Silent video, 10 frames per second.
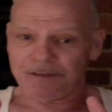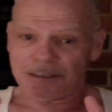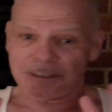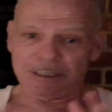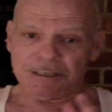
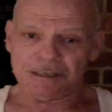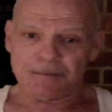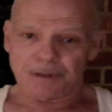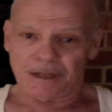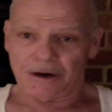CD
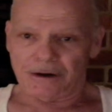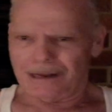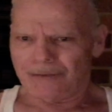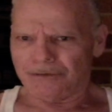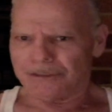player.
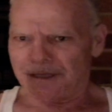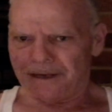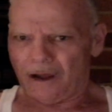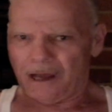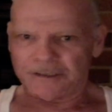That was an
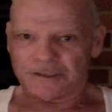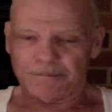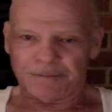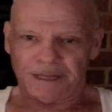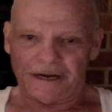
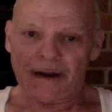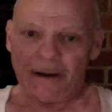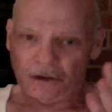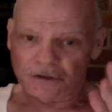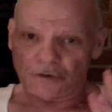awesome player. I
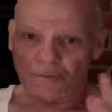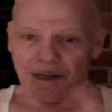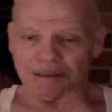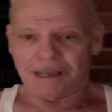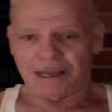also
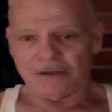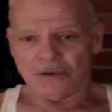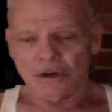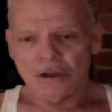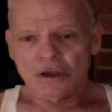bought that
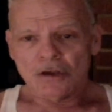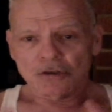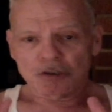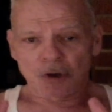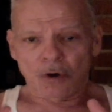new.
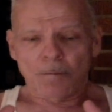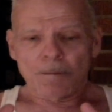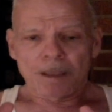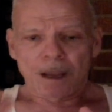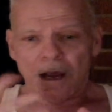So
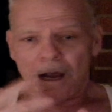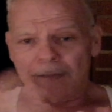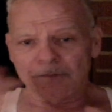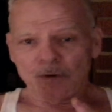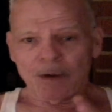
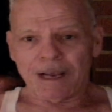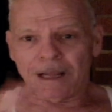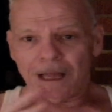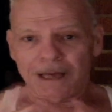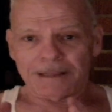I'm doing a
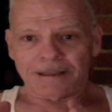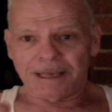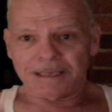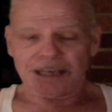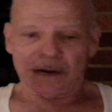lot of
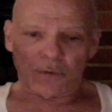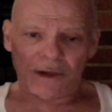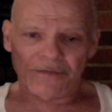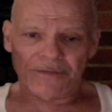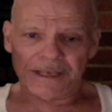things. I
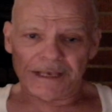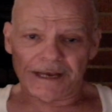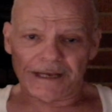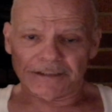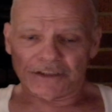run the
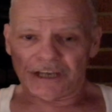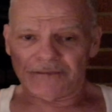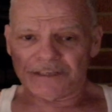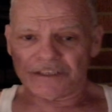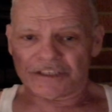
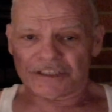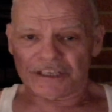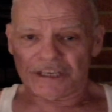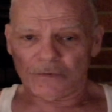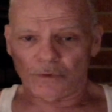
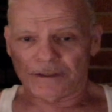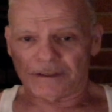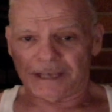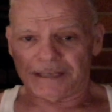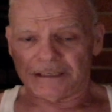JVC with
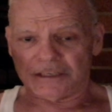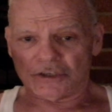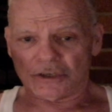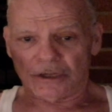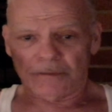a
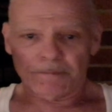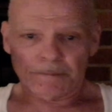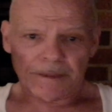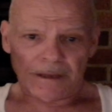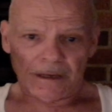digital,
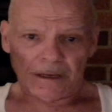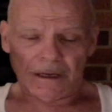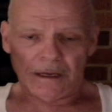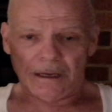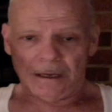
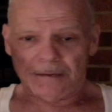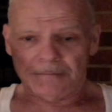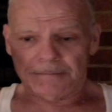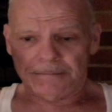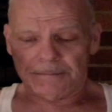
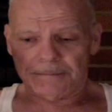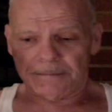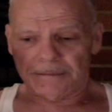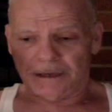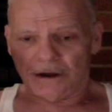
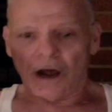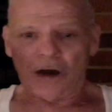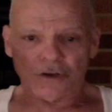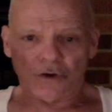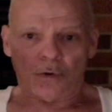
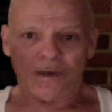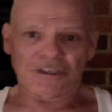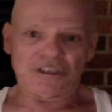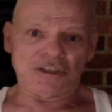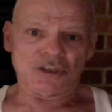AudioQuest
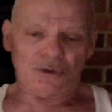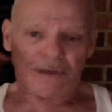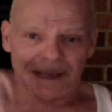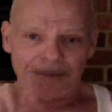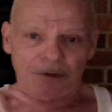digital
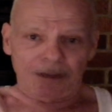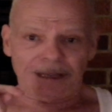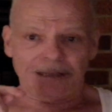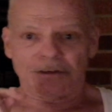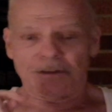cable
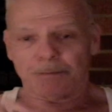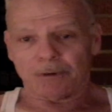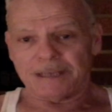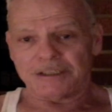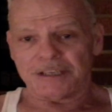into the
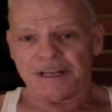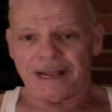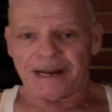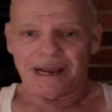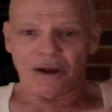Bryston,
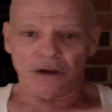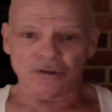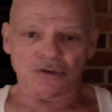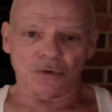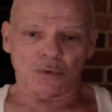and I
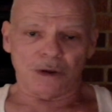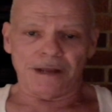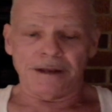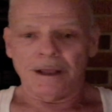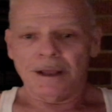also
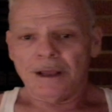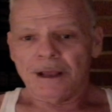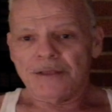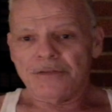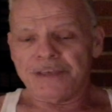run
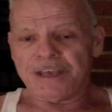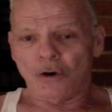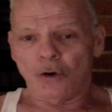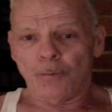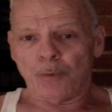the
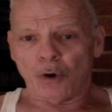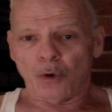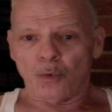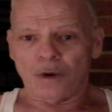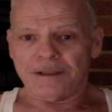Opal
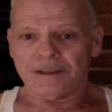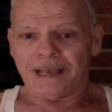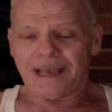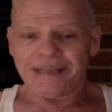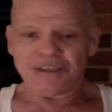with
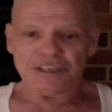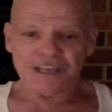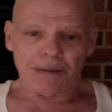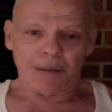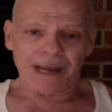a
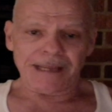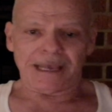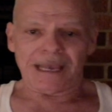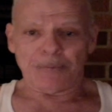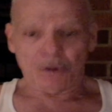HDMI
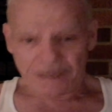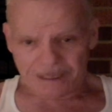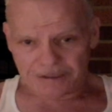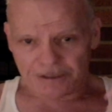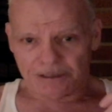cable
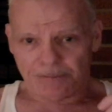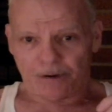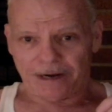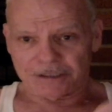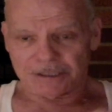into the
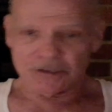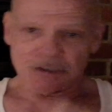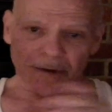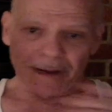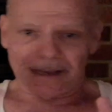Bryston,
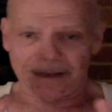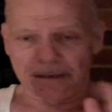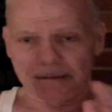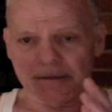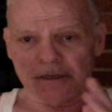so I
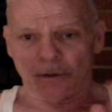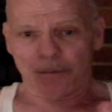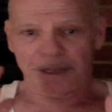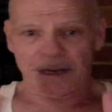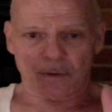can,
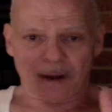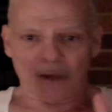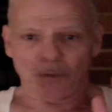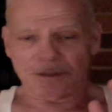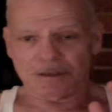play
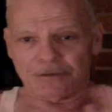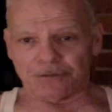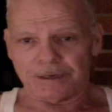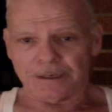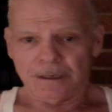around with
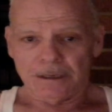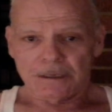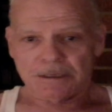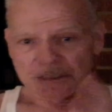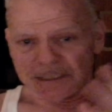different,
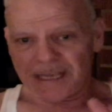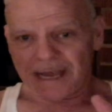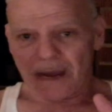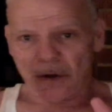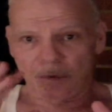see
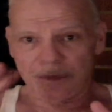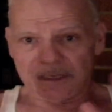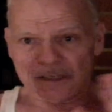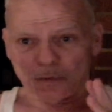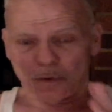how
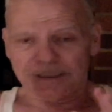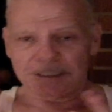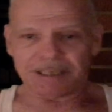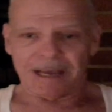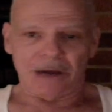each one
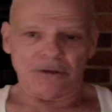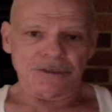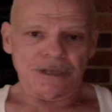sounds.